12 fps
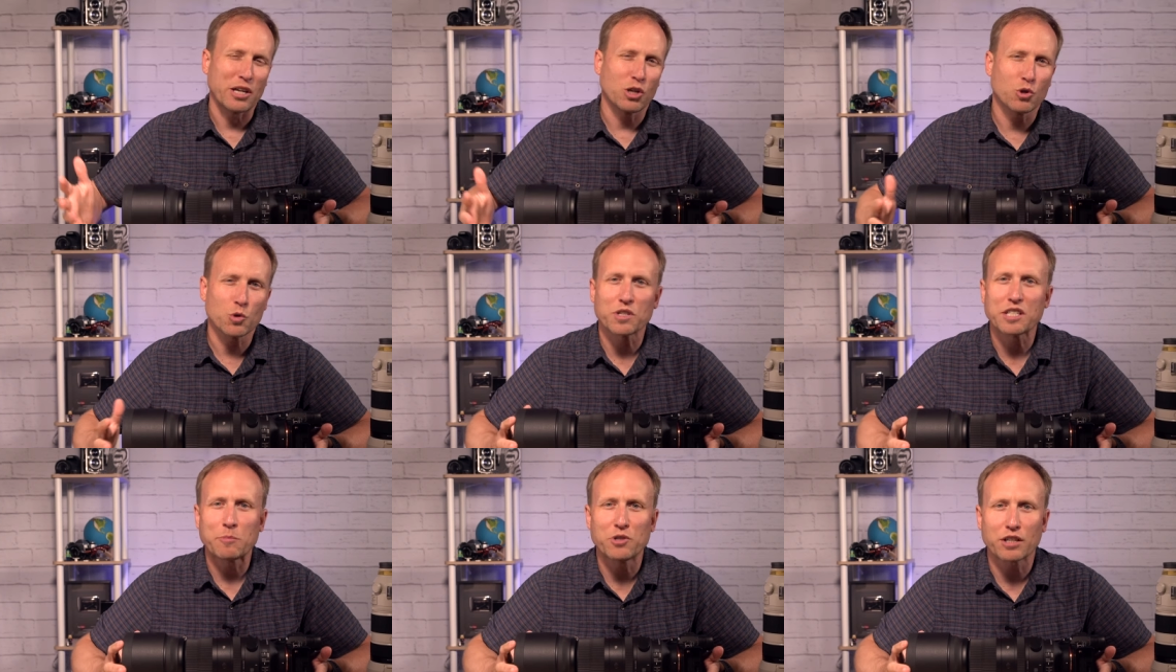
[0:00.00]
usual
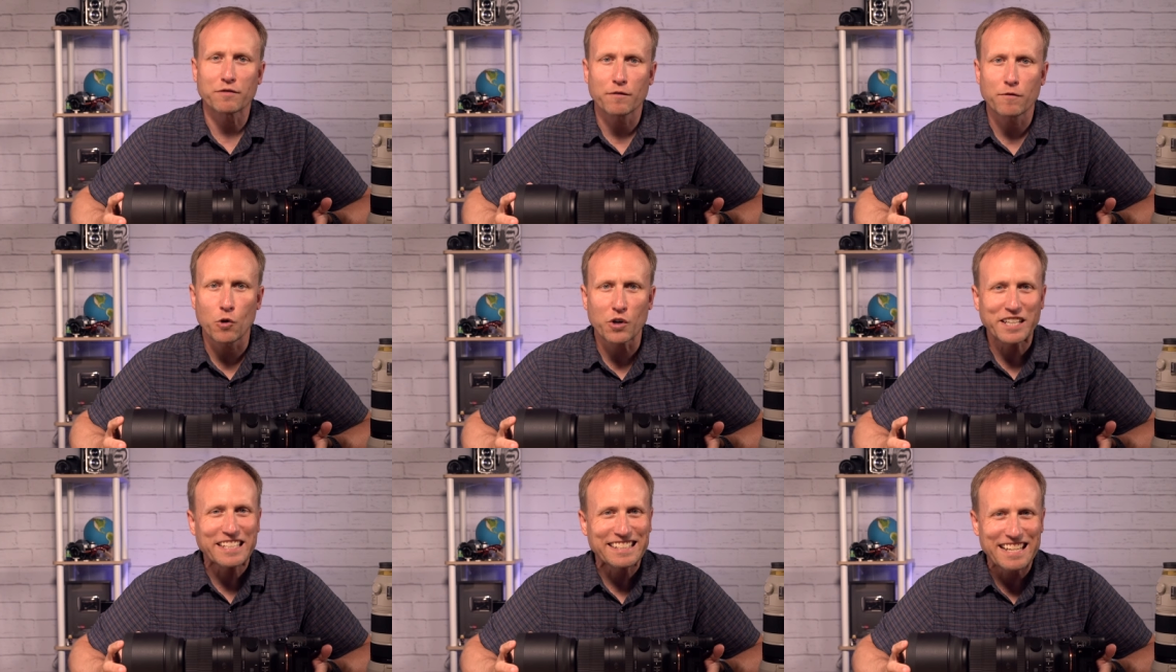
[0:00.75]
subject for
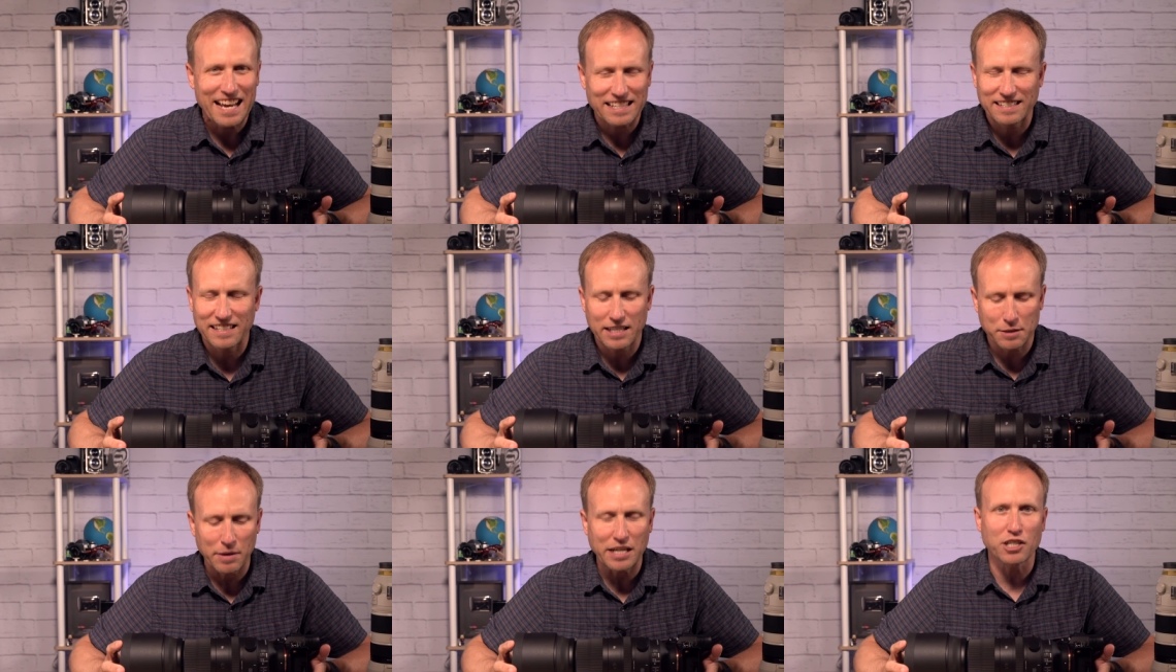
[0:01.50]
focus testing
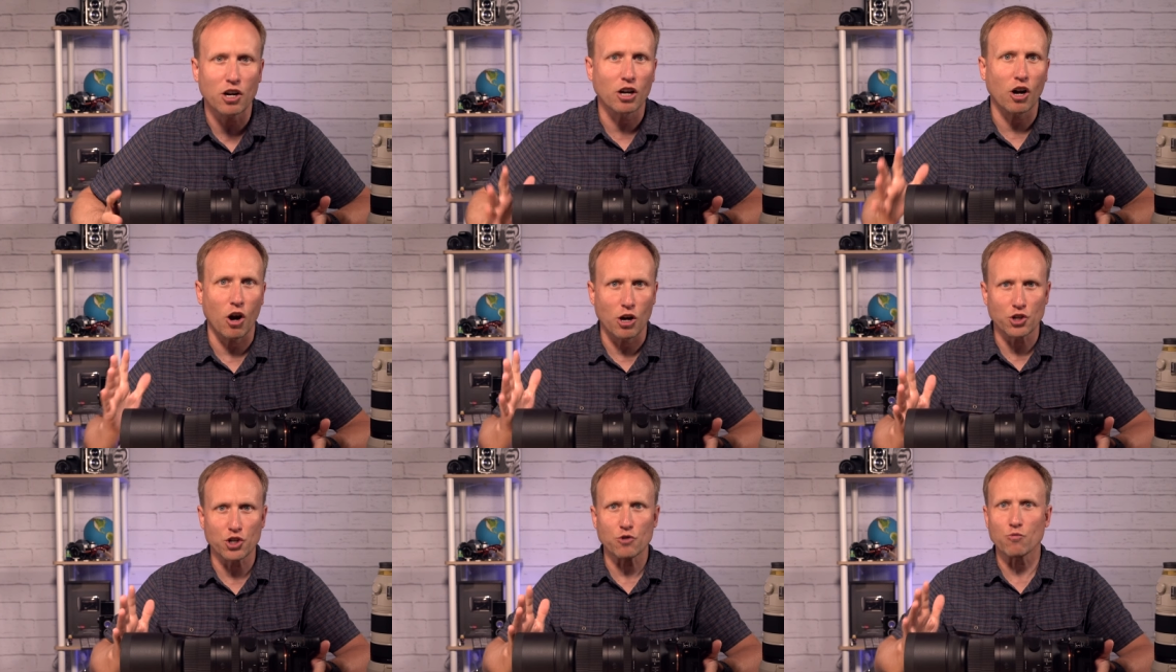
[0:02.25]
is my dog
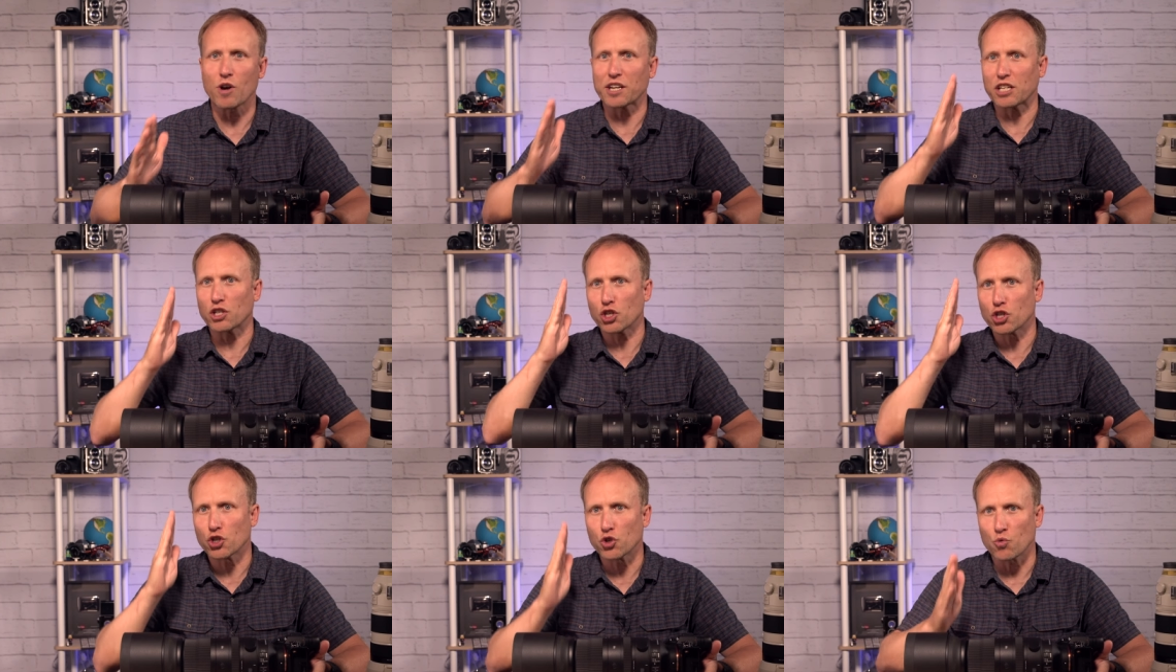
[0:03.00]
Archer running
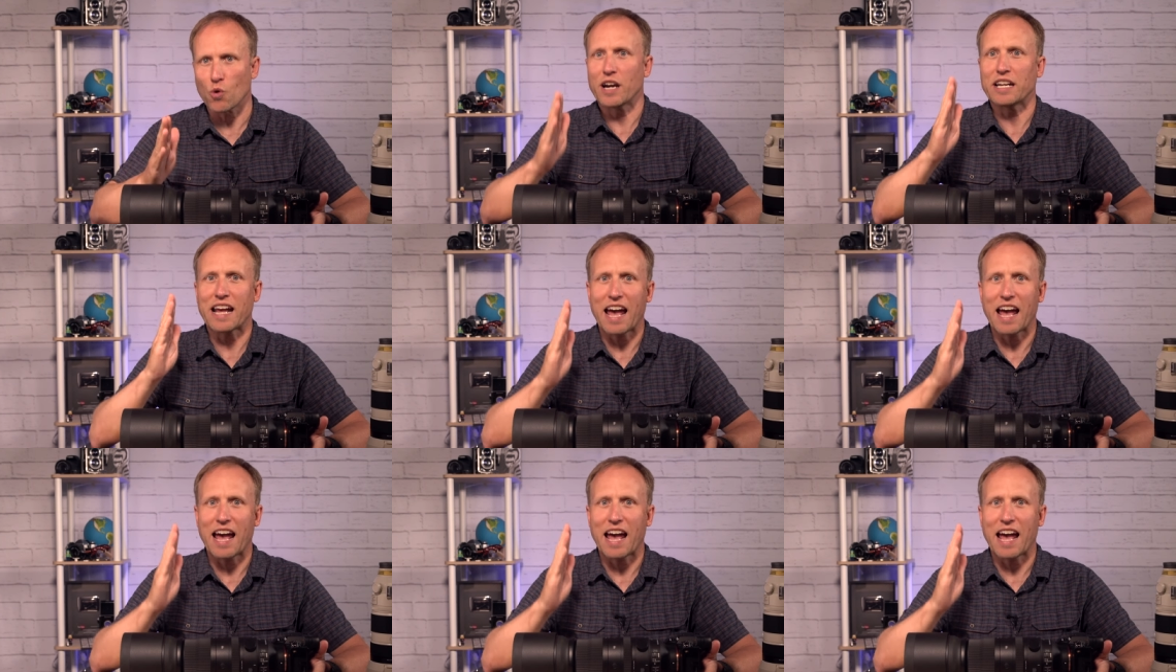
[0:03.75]
straight